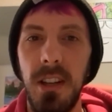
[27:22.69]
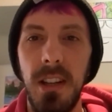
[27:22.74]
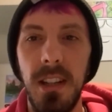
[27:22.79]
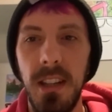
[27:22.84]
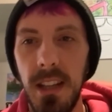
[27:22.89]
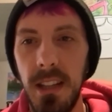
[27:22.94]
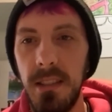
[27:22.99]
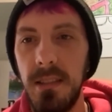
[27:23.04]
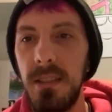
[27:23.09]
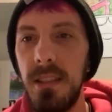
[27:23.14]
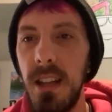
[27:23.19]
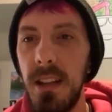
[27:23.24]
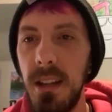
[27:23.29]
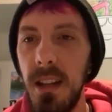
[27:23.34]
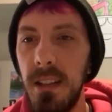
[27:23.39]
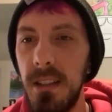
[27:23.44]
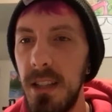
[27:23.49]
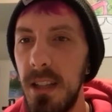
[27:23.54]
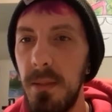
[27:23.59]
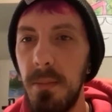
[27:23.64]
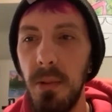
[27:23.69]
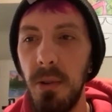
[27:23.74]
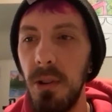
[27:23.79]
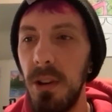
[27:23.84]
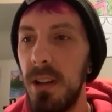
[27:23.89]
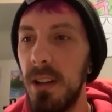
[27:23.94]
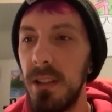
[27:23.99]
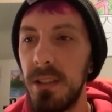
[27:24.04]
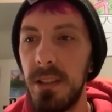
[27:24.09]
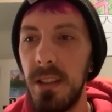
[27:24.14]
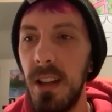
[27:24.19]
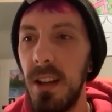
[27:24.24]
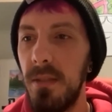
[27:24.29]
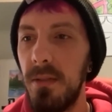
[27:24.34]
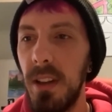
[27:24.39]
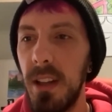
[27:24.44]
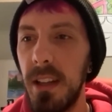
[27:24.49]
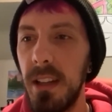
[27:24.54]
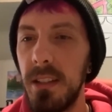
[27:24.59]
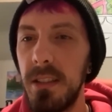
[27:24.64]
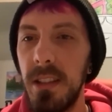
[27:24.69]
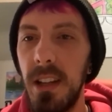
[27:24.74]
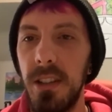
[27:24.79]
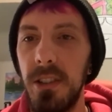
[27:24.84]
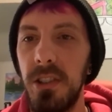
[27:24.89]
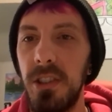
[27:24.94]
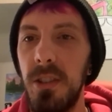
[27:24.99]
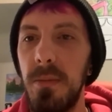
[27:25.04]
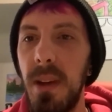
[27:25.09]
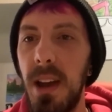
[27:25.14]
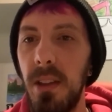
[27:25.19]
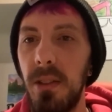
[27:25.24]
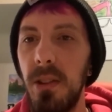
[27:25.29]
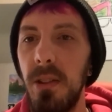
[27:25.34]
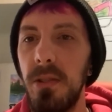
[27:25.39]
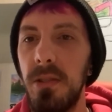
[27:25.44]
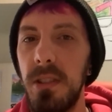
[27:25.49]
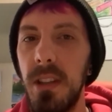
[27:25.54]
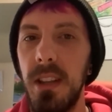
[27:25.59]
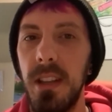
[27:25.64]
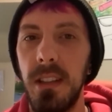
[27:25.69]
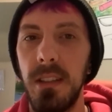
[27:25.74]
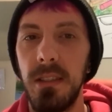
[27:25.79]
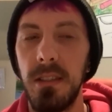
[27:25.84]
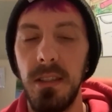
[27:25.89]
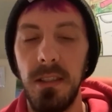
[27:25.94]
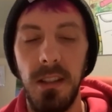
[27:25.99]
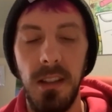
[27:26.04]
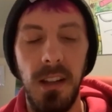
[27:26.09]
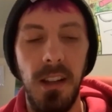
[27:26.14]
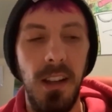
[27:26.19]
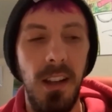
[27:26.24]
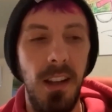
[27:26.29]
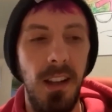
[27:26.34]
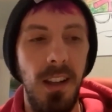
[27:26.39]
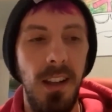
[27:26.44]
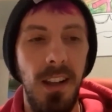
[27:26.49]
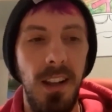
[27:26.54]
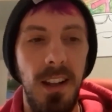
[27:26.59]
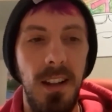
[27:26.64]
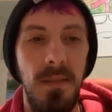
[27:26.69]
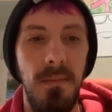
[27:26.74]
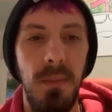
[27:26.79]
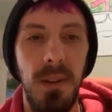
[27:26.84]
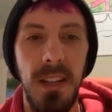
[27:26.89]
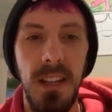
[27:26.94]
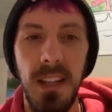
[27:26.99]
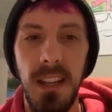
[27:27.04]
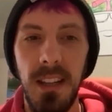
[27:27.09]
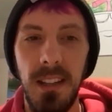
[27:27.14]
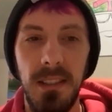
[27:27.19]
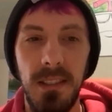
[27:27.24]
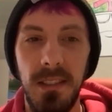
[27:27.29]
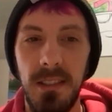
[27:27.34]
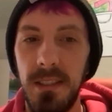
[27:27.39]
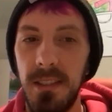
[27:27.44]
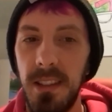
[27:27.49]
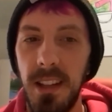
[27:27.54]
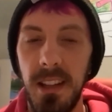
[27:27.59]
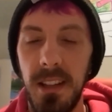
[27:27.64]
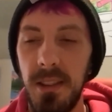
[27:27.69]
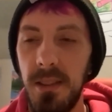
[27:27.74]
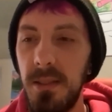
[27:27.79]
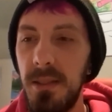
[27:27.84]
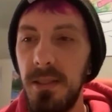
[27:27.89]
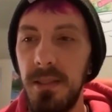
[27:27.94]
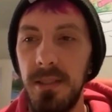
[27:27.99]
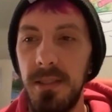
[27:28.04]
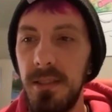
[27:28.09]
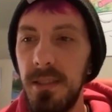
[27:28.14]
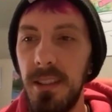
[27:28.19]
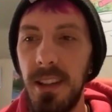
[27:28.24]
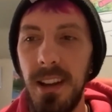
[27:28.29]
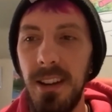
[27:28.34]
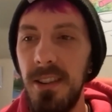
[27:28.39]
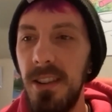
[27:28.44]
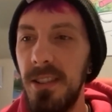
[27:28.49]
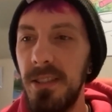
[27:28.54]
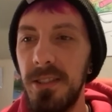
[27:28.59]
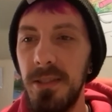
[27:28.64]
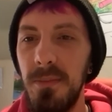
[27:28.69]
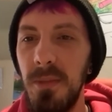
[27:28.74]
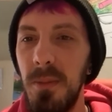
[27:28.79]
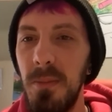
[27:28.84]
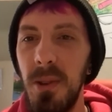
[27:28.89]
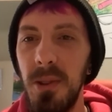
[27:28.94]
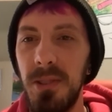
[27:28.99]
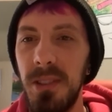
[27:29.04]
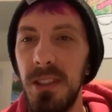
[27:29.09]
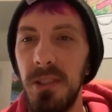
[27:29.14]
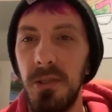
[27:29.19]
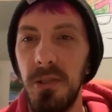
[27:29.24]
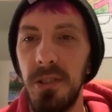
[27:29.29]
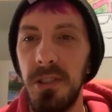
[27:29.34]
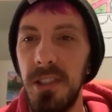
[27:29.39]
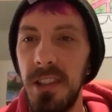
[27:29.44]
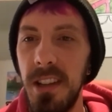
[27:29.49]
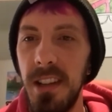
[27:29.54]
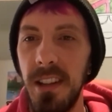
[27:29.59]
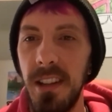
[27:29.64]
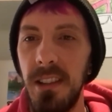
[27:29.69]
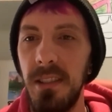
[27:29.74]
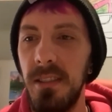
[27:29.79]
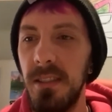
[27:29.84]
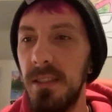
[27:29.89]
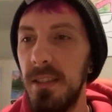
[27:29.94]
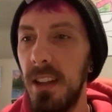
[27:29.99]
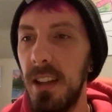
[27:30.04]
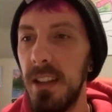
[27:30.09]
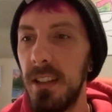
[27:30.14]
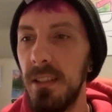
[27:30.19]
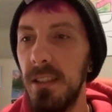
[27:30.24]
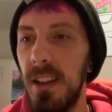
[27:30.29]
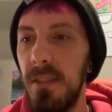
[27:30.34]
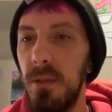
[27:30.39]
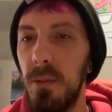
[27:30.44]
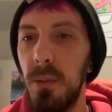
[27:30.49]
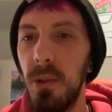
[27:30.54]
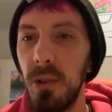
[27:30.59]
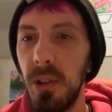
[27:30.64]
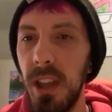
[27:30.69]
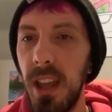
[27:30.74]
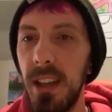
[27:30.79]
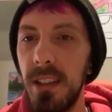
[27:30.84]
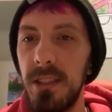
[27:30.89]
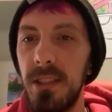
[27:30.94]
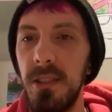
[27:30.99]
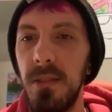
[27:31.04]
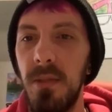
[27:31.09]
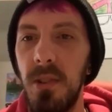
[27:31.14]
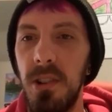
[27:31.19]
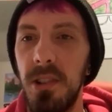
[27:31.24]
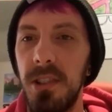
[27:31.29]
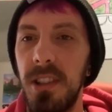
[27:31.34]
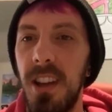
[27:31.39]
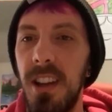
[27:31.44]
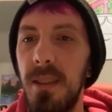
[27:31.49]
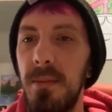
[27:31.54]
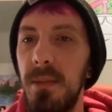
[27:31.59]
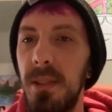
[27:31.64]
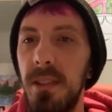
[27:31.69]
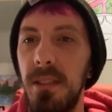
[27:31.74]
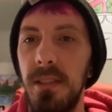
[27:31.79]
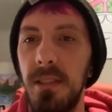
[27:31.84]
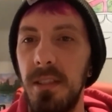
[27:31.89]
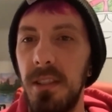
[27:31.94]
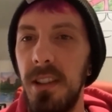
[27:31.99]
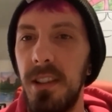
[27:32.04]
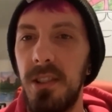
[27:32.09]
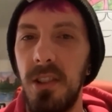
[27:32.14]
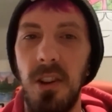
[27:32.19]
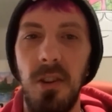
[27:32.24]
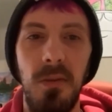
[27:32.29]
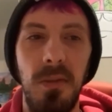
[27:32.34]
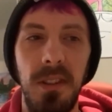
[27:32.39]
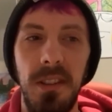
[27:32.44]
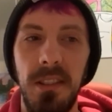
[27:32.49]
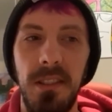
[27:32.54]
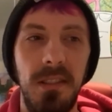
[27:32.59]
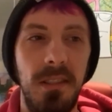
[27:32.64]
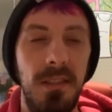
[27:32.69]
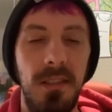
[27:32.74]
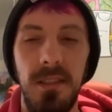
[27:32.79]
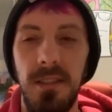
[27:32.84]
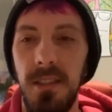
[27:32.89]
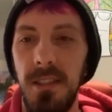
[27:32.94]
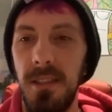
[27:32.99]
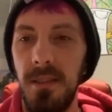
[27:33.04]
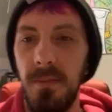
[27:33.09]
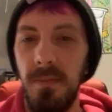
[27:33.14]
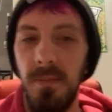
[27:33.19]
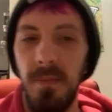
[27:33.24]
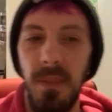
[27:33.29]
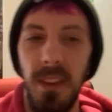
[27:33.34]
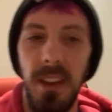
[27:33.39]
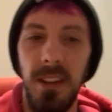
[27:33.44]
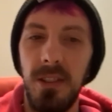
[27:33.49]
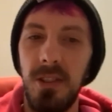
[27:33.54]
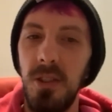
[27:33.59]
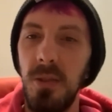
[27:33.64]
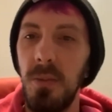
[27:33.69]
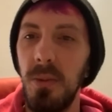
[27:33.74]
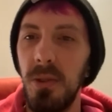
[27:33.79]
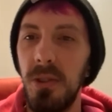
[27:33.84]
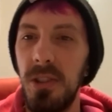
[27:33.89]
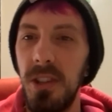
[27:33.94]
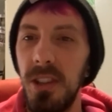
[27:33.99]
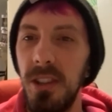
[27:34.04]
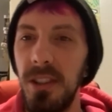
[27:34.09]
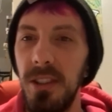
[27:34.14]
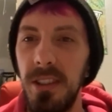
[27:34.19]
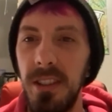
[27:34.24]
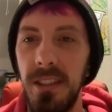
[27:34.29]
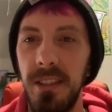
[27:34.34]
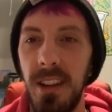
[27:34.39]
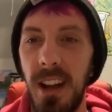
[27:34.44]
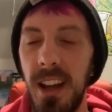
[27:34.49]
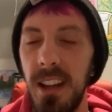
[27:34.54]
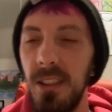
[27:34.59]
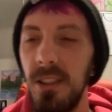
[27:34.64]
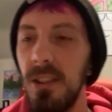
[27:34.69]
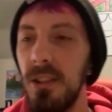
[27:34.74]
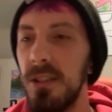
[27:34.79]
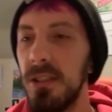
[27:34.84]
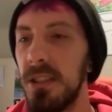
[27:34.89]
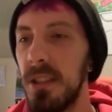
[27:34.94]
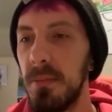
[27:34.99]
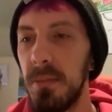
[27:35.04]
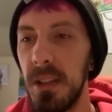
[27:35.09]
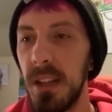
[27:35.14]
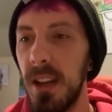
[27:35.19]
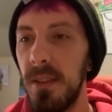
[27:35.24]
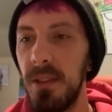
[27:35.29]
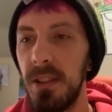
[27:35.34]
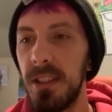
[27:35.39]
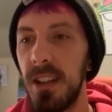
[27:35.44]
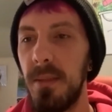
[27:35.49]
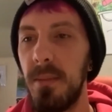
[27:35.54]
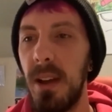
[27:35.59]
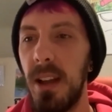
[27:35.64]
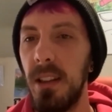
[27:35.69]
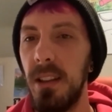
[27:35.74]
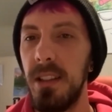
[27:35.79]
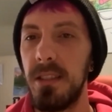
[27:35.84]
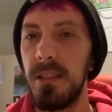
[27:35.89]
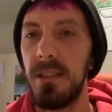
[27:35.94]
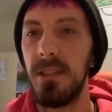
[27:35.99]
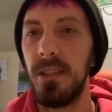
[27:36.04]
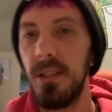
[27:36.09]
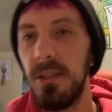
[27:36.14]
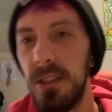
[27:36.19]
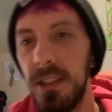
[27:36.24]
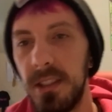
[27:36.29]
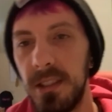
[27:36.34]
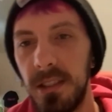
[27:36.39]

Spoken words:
He gets deeper into stuff. Like it's not just about those things. But he has like, I don't know, some of the most interesting and like lovable guests of all time. And it's always super chill. And I learn something every time I listen to it.